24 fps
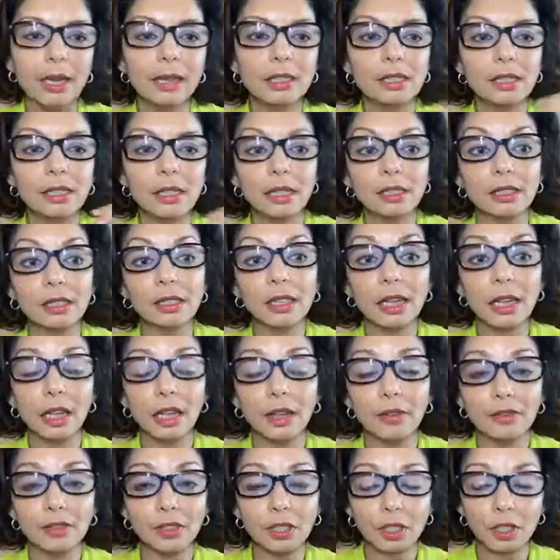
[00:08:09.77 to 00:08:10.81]
doesn't
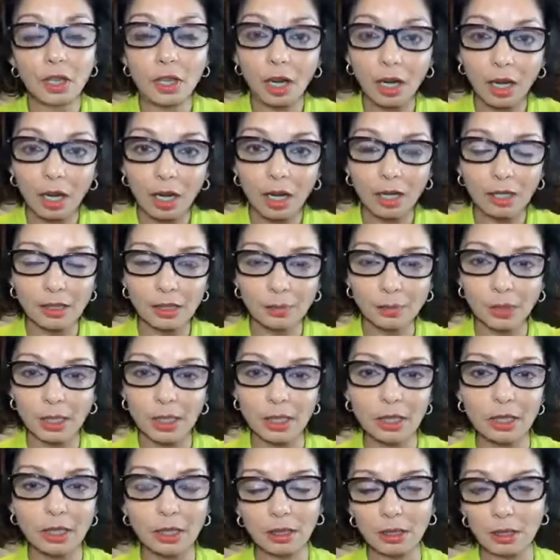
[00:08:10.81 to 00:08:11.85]
have to cause me
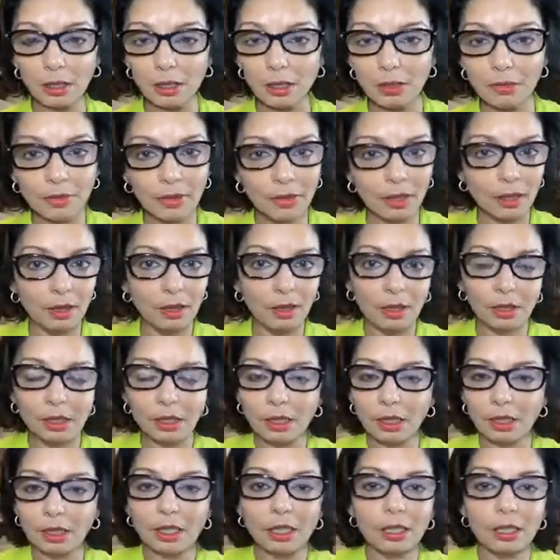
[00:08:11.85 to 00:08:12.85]
to live in this